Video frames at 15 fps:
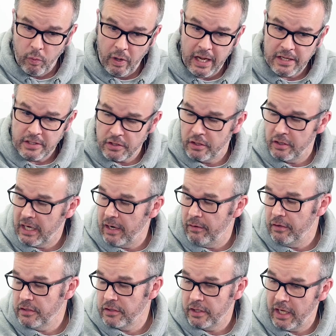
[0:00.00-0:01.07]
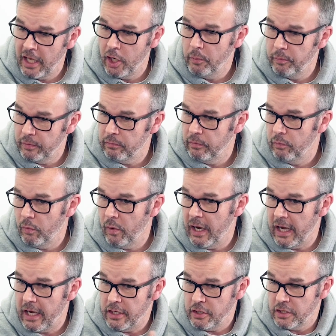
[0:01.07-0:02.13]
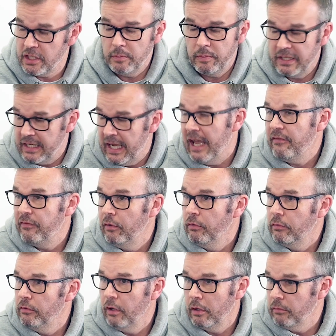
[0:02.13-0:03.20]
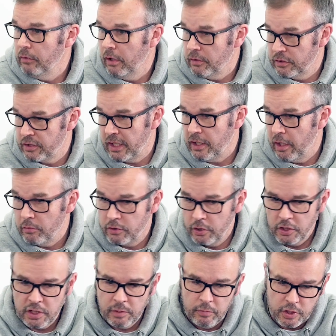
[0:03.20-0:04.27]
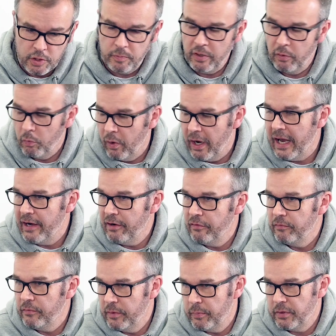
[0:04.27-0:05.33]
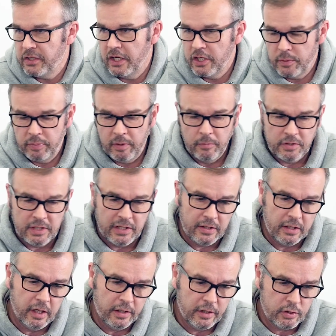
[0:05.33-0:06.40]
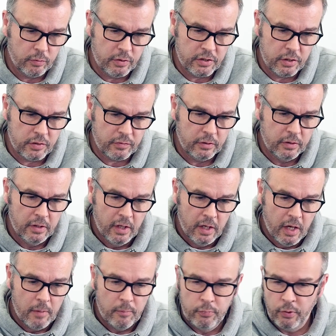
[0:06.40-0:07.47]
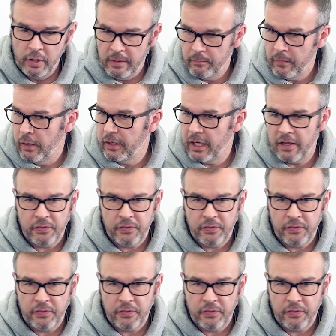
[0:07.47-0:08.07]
where certain areas can help and where you just need to be careful, not say don't touch them, but just be aware of potential problems down the line is always useful. Brilliant. Okay,